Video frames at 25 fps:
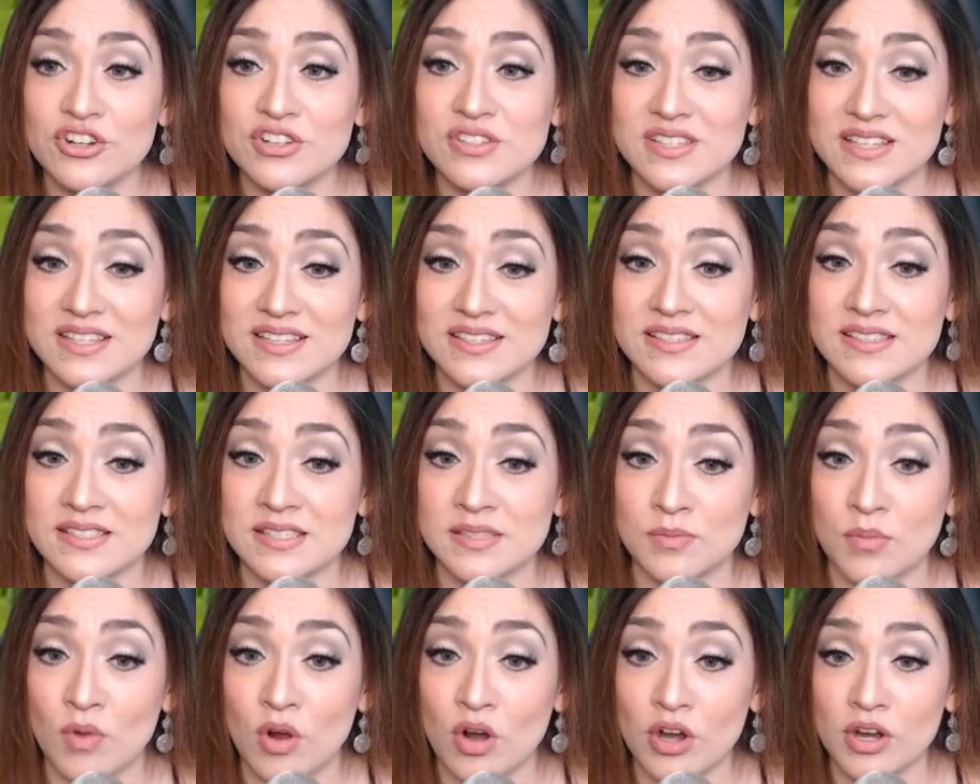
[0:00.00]
is
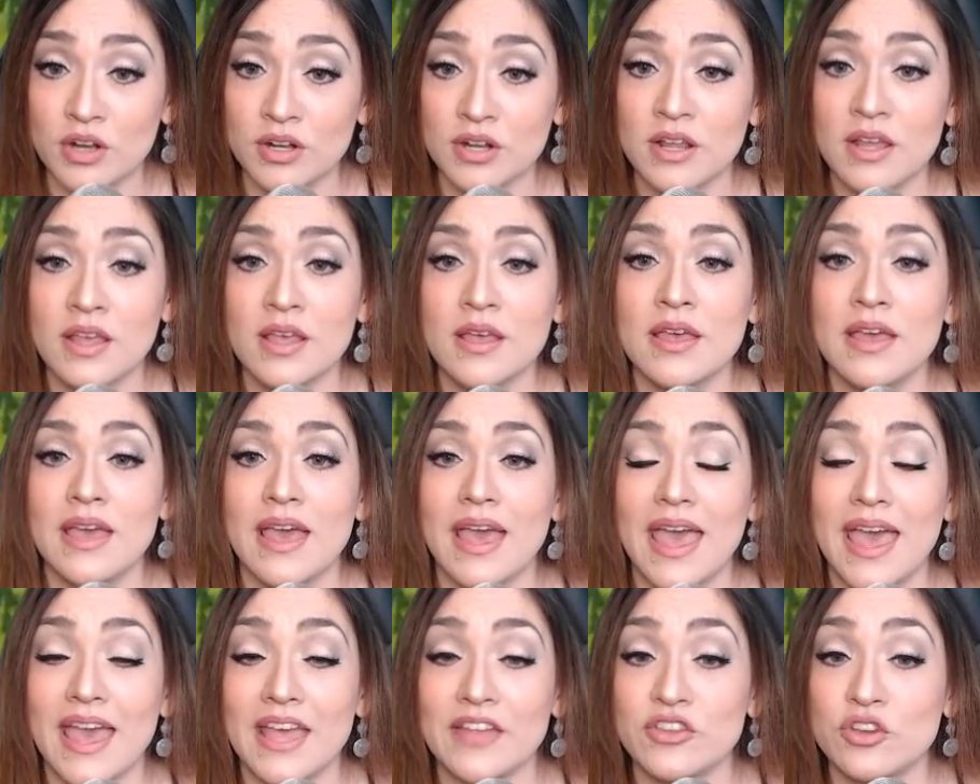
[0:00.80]
smart.
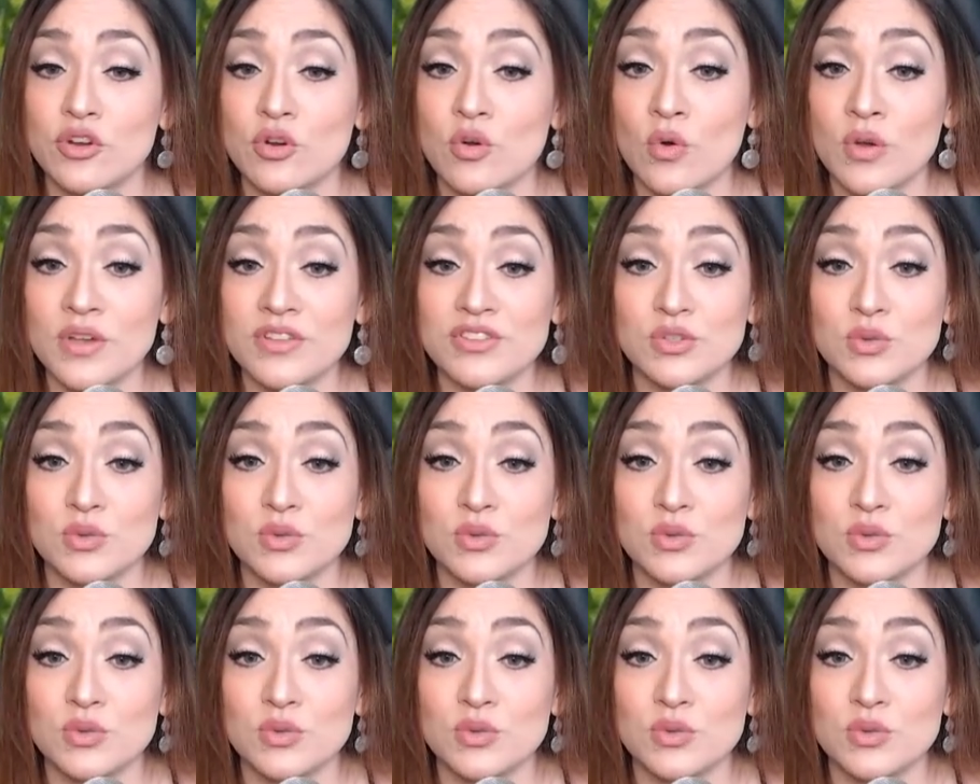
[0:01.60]
And you're going to,